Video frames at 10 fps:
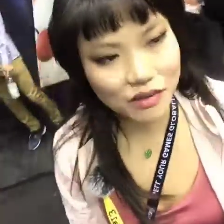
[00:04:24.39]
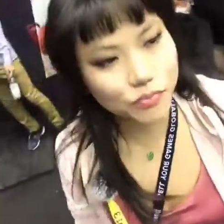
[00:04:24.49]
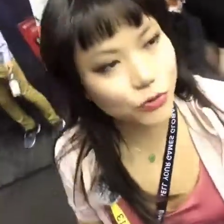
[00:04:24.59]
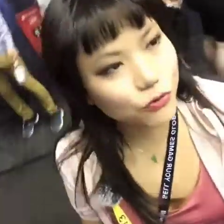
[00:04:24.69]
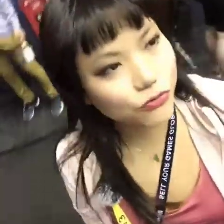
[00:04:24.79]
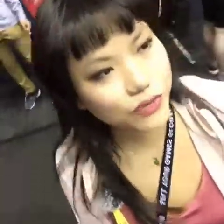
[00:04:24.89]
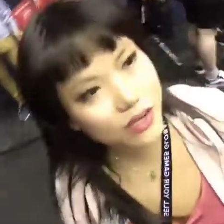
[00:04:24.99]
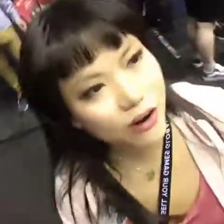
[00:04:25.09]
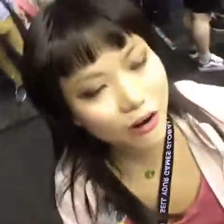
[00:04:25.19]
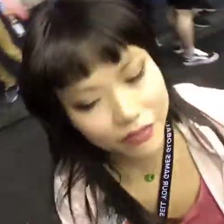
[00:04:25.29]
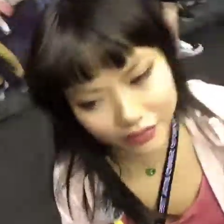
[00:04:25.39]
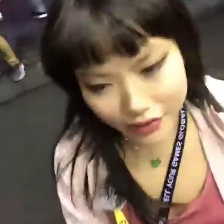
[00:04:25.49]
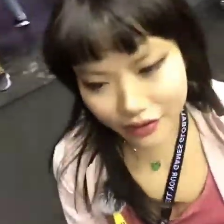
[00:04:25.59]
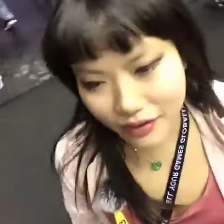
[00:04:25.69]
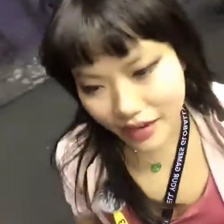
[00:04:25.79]
booth here on
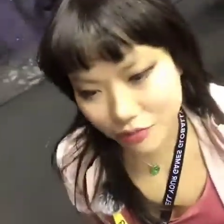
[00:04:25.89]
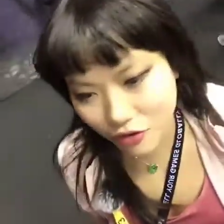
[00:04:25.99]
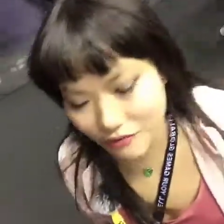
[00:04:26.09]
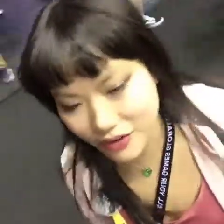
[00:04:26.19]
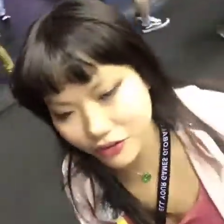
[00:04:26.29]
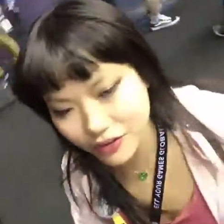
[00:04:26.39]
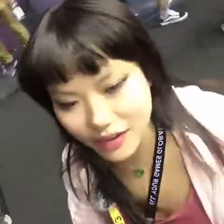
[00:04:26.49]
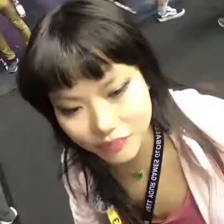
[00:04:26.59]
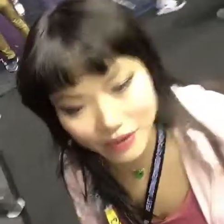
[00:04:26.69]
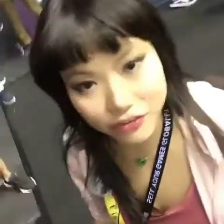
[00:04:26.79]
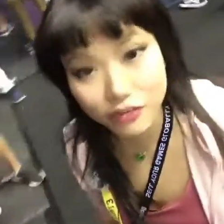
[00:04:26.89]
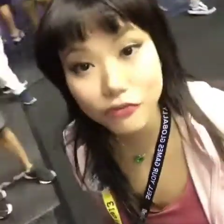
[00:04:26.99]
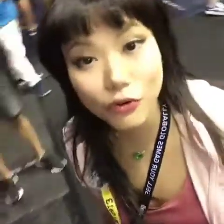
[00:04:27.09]
the Games Convention, especially for